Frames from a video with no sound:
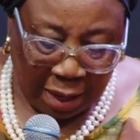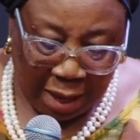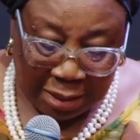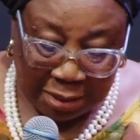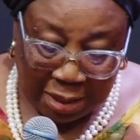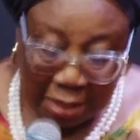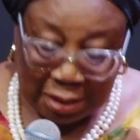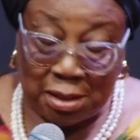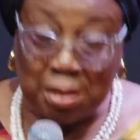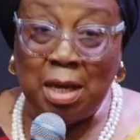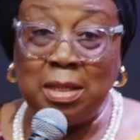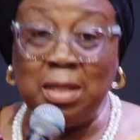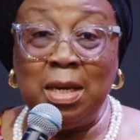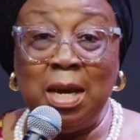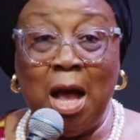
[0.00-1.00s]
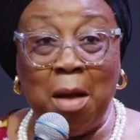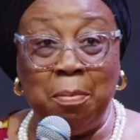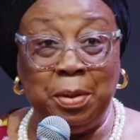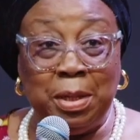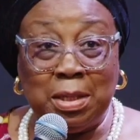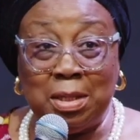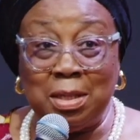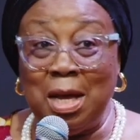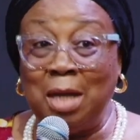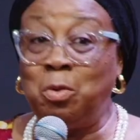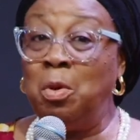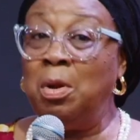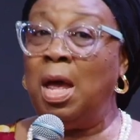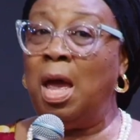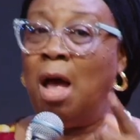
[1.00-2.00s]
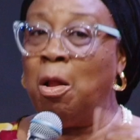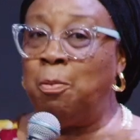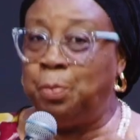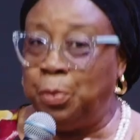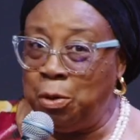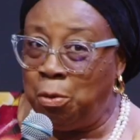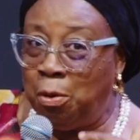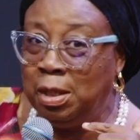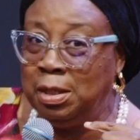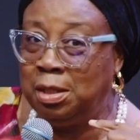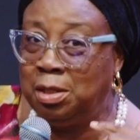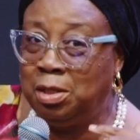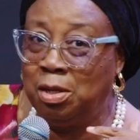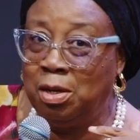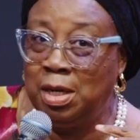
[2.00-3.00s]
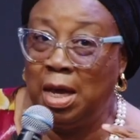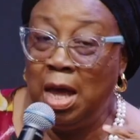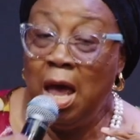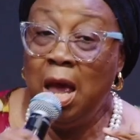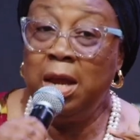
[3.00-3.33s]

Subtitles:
And there are certain habits that will help you on this journey.